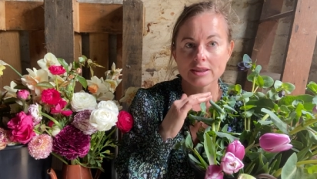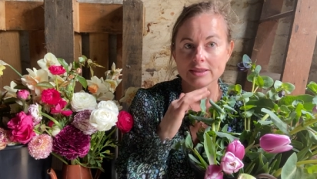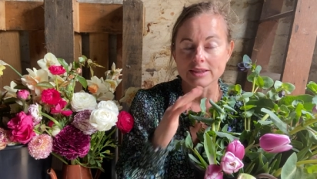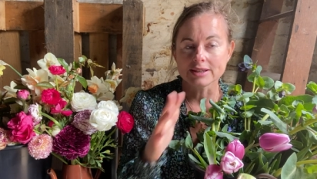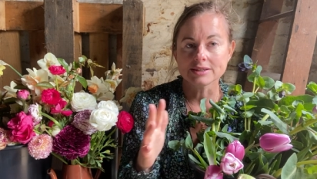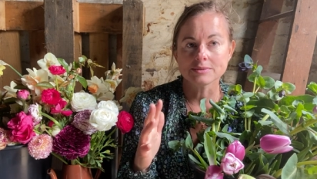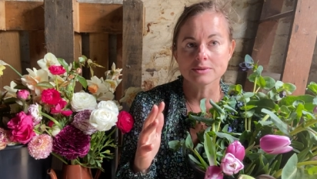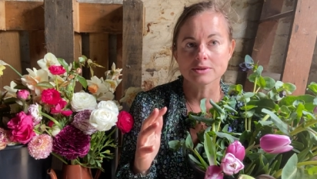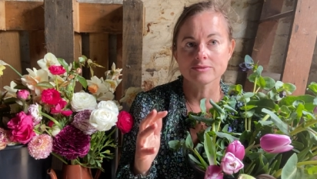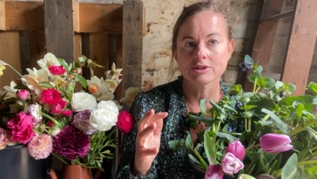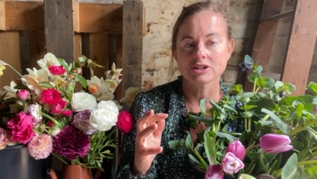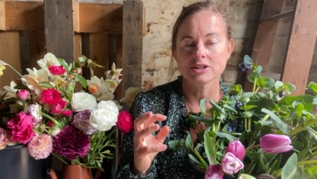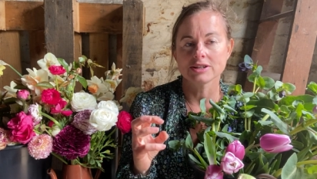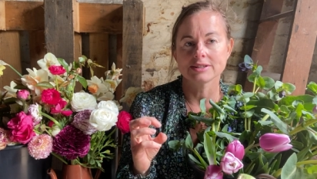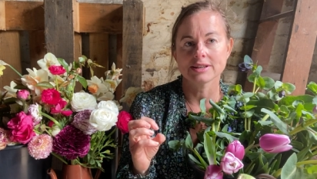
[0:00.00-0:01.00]
This was
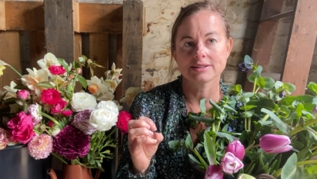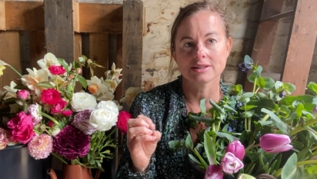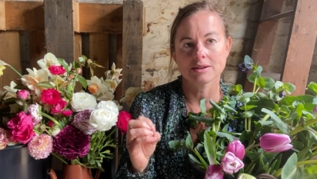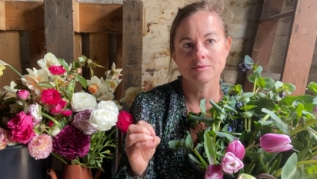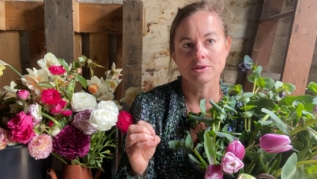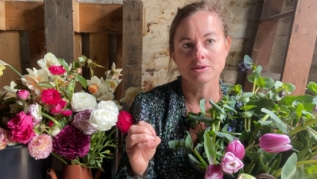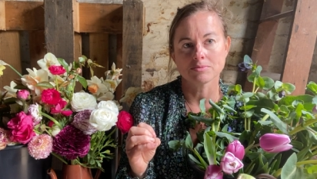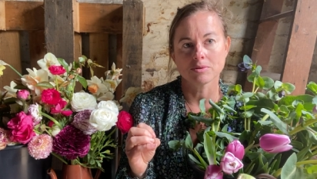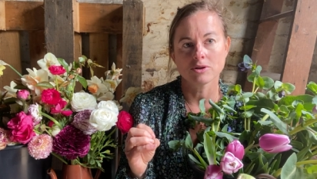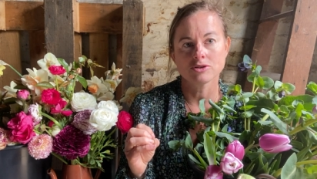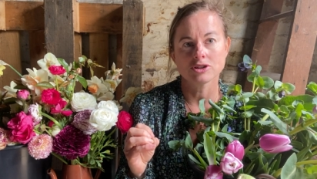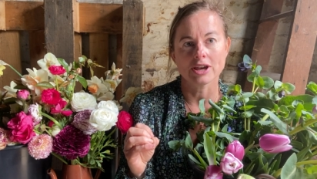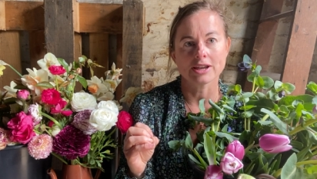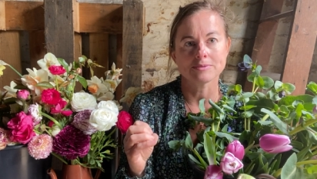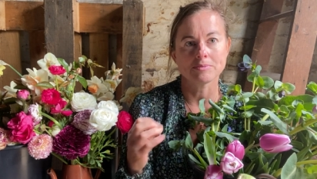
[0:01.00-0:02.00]
originally set up, this
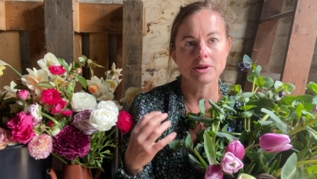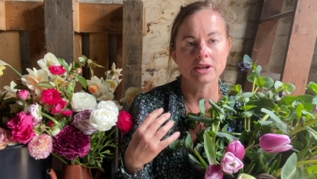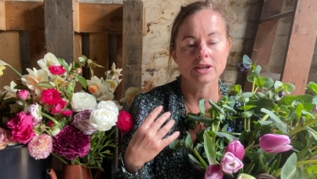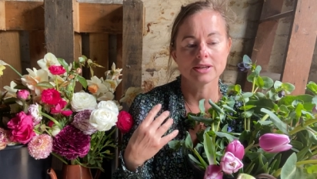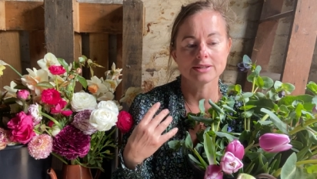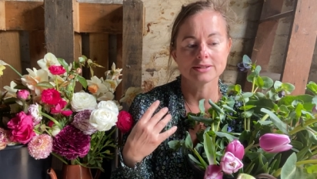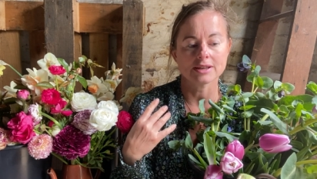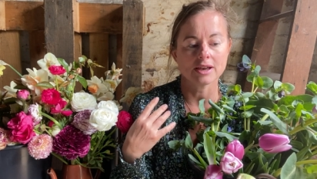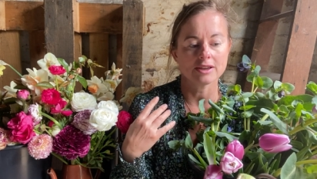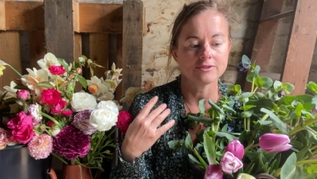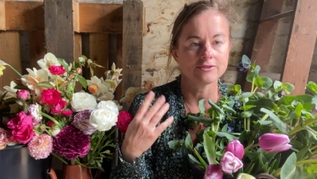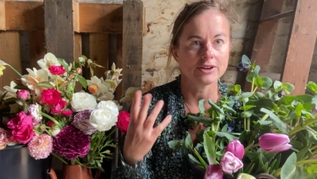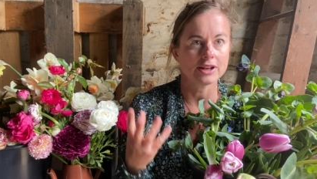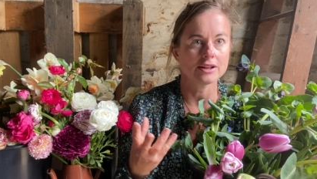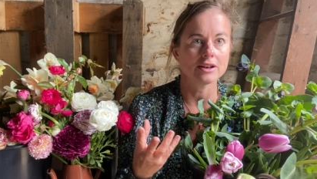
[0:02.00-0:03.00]
project, because I
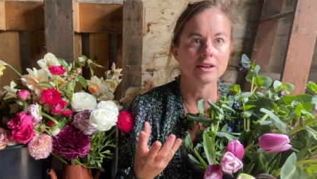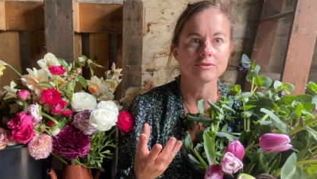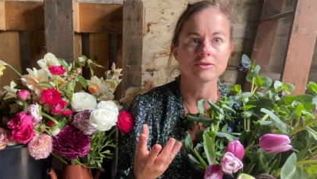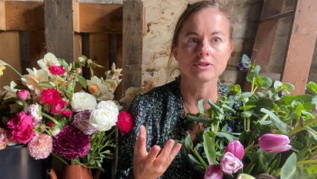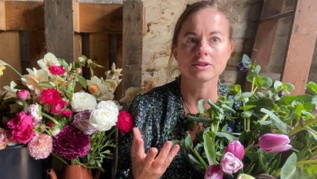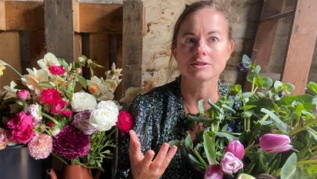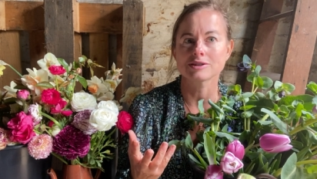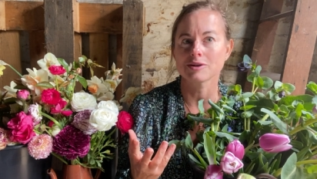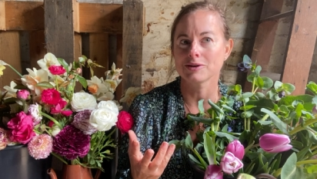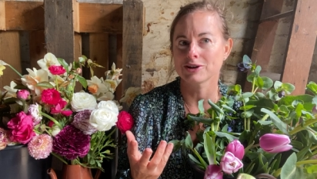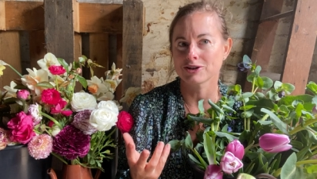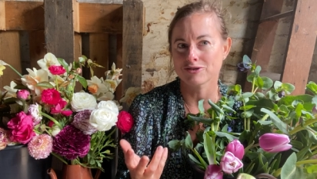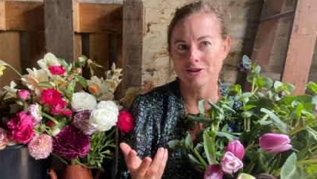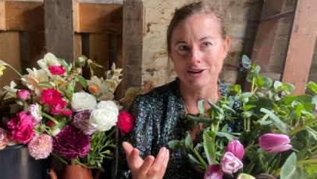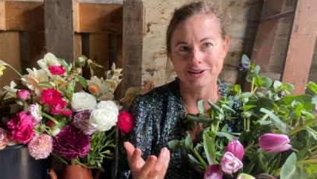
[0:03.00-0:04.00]
fell in love with the sewing
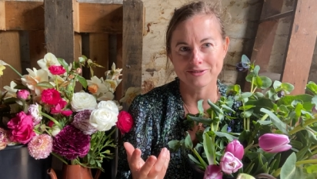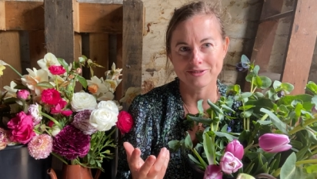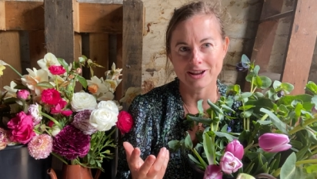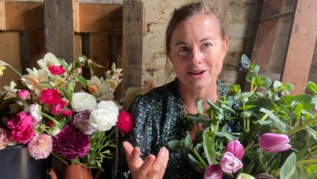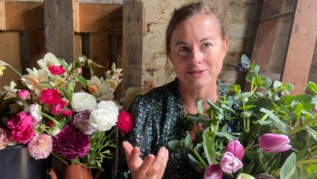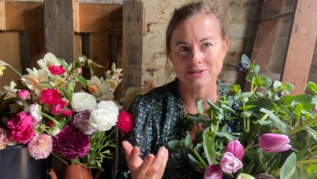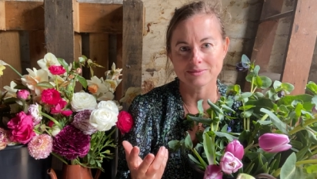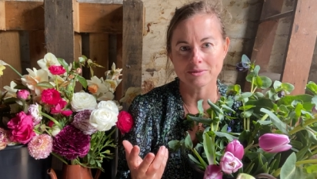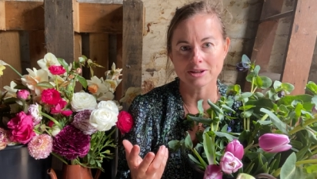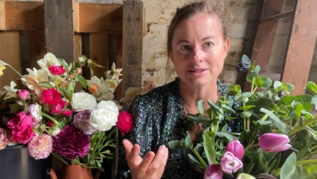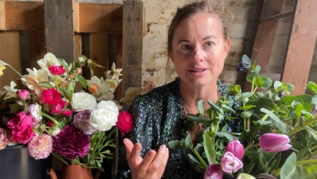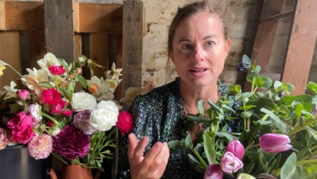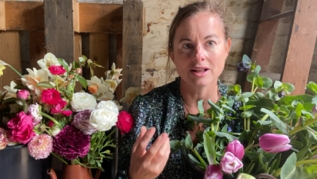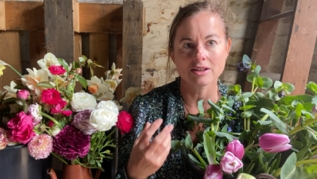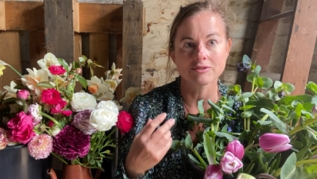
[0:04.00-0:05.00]
and growing of flowers
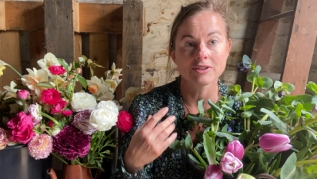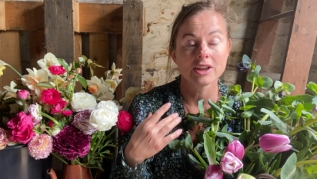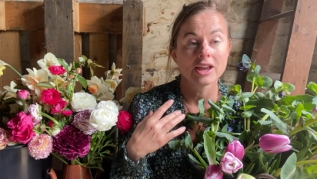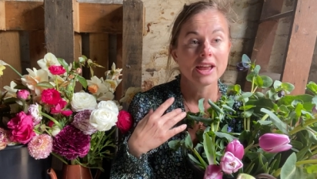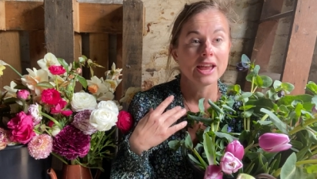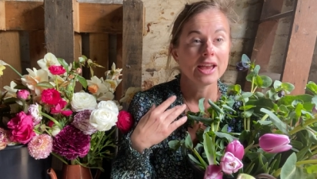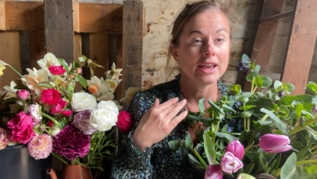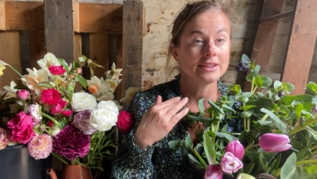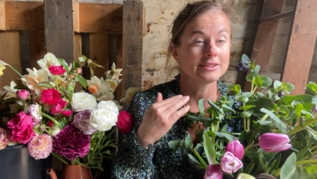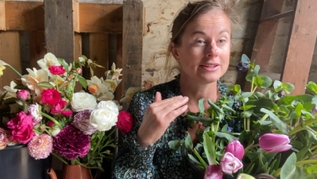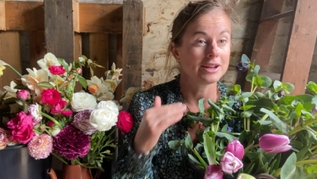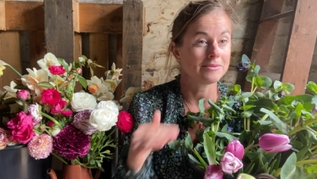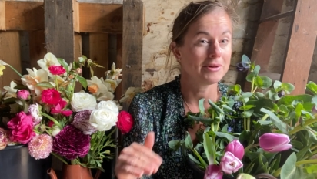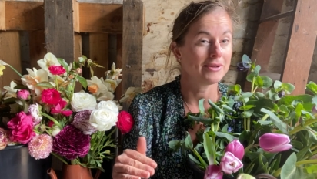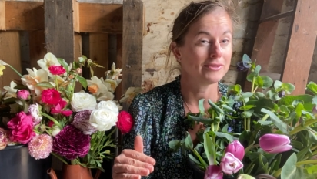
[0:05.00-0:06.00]
myself, ended
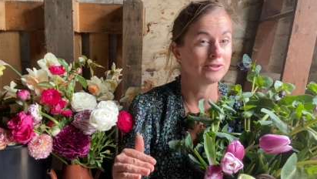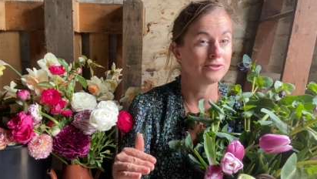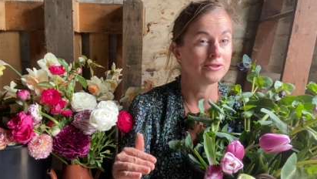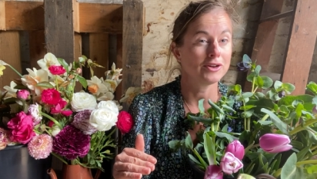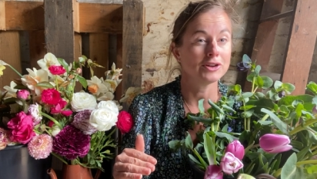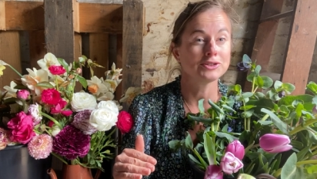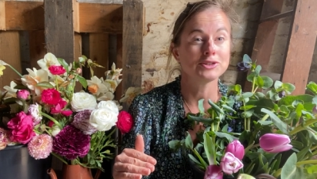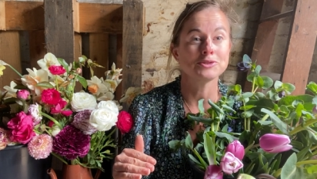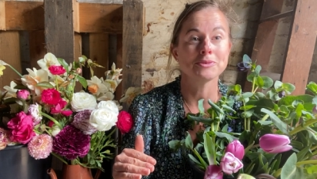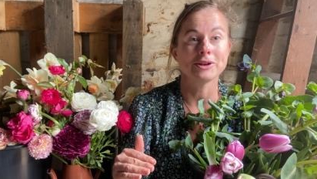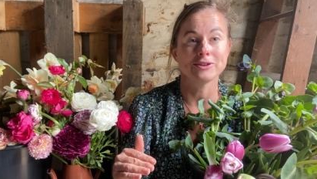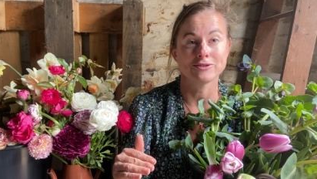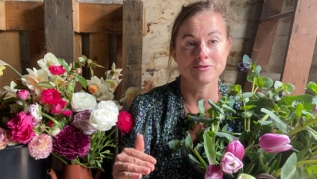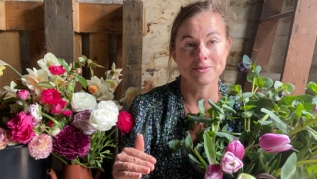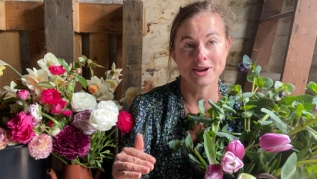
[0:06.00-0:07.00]
up having far too
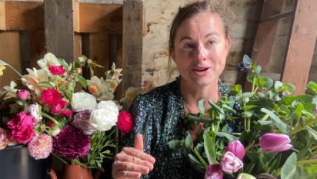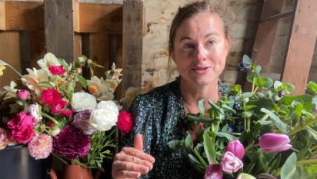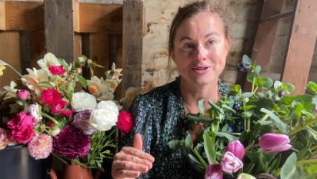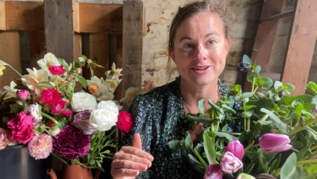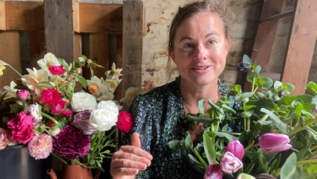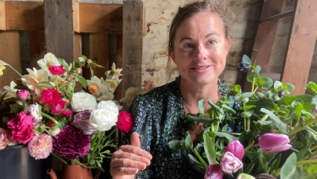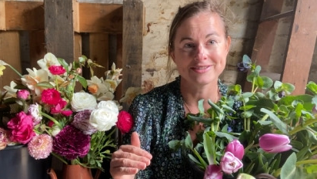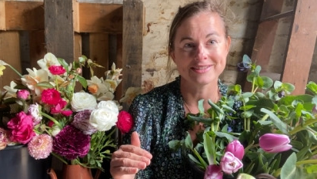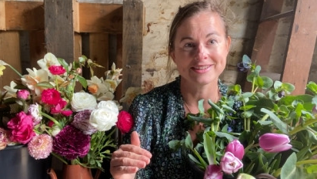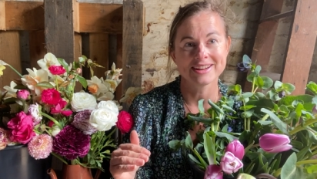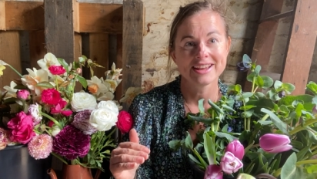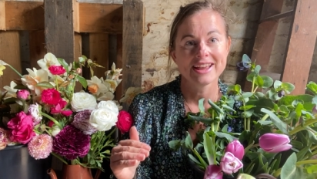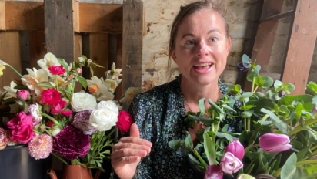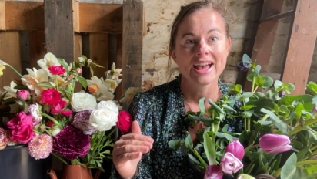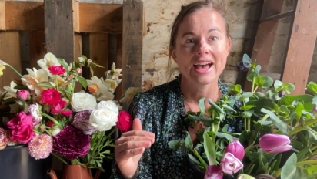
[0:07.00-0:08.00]
many for my own garden,
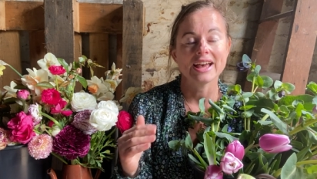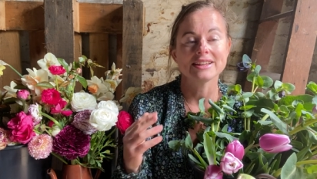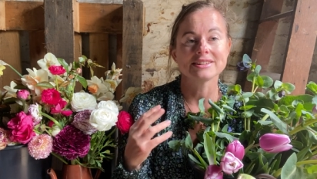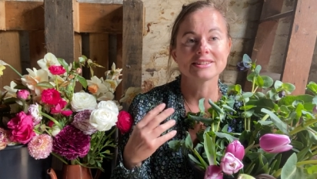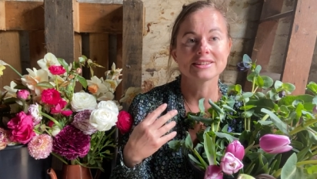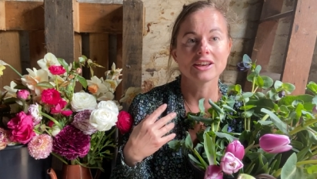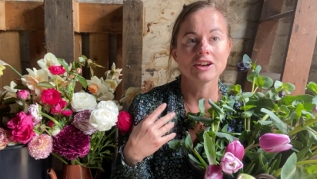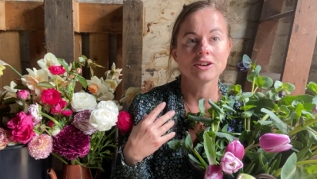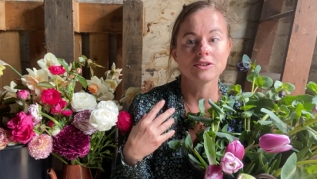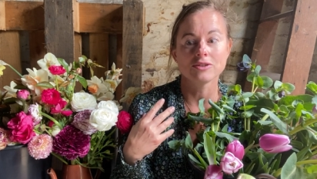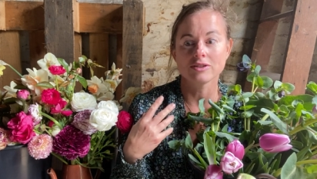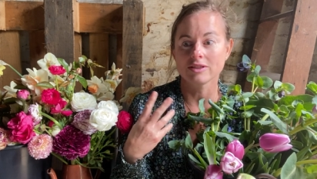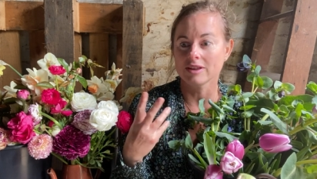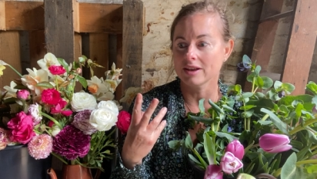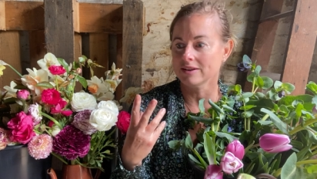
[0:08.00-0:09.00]
and so
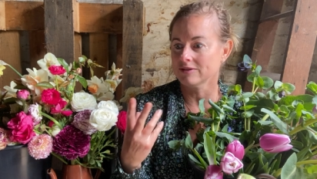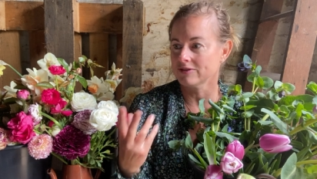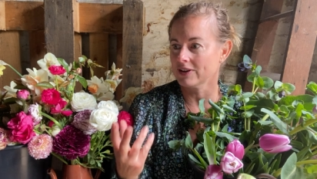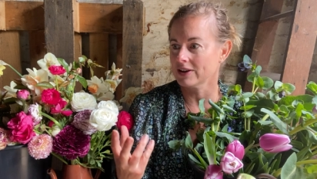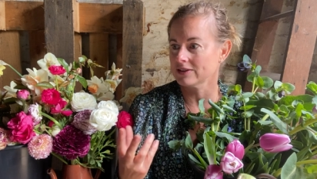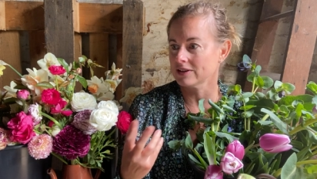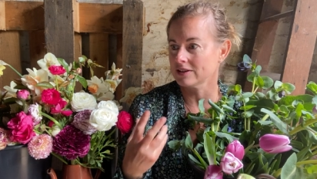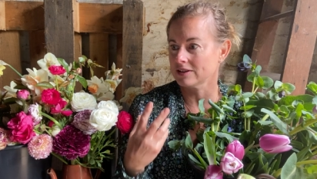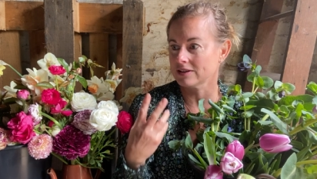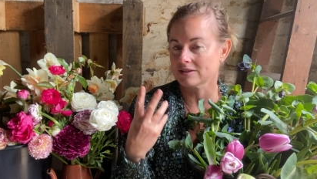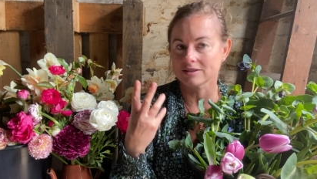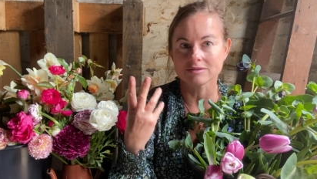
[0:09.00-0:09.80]
then found that